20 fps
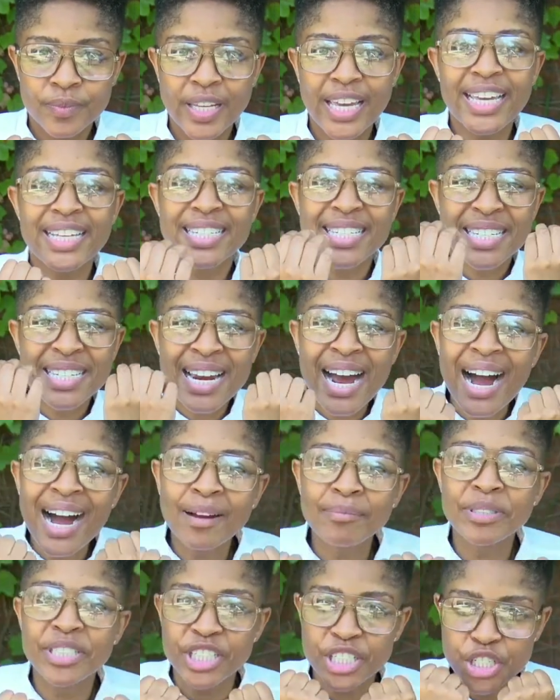It's
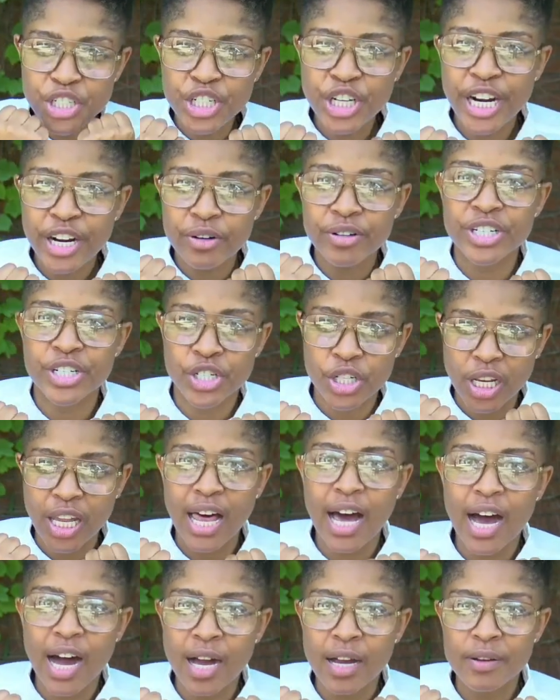time to cherish
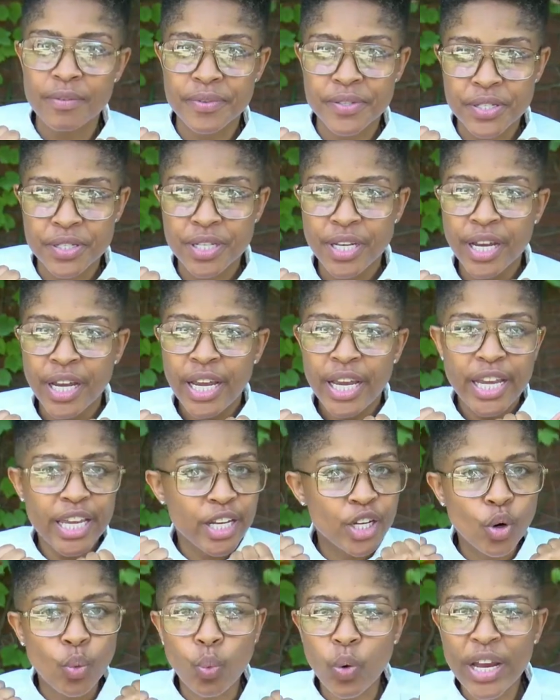lives
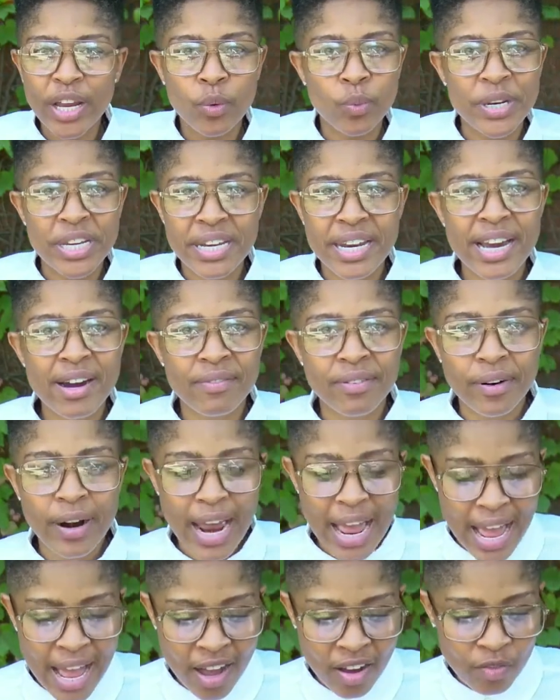in a way we never
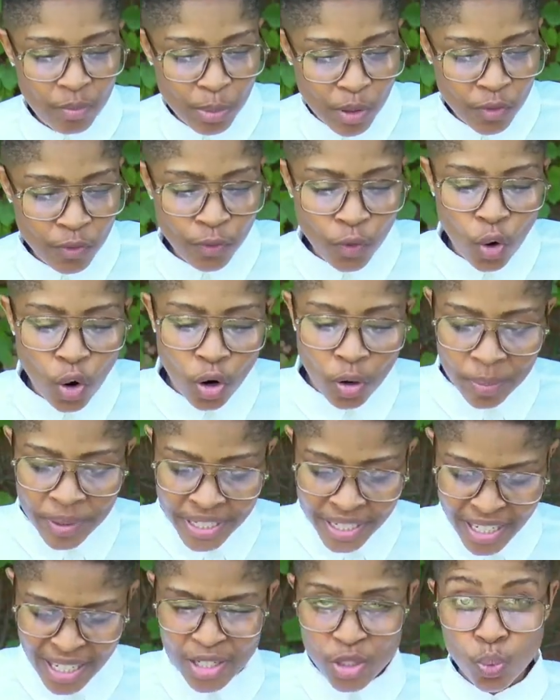have before,
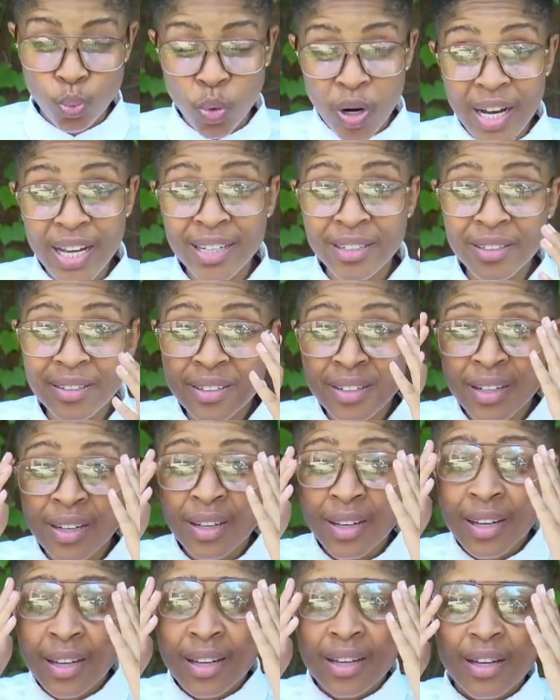because what?
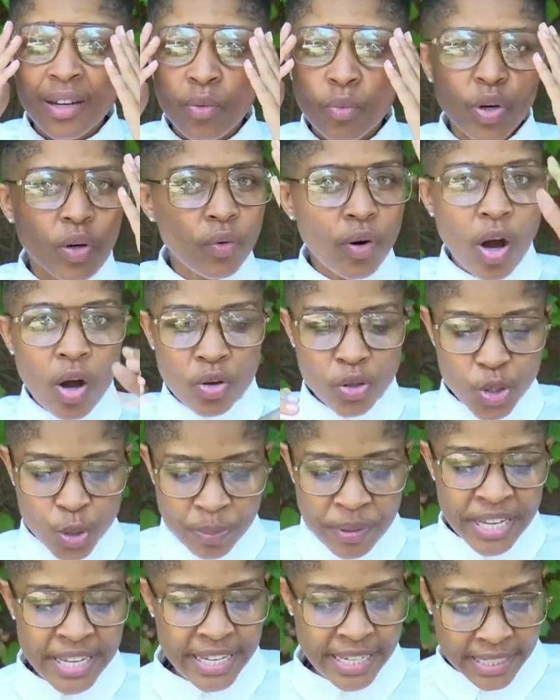We're all
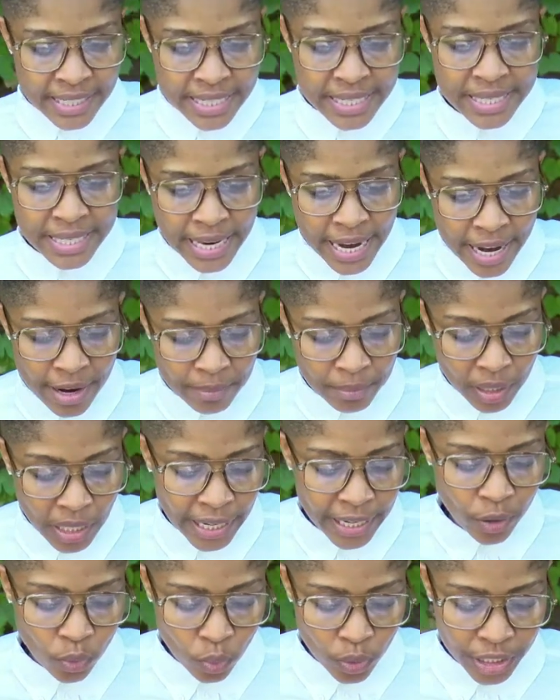speaking the same
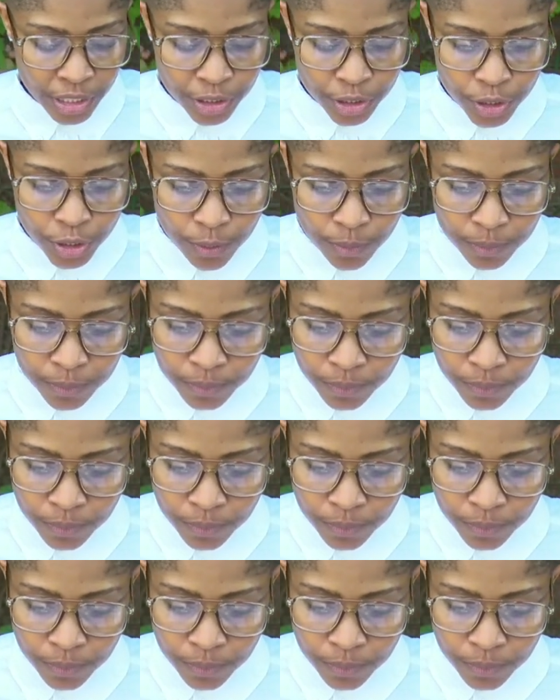language.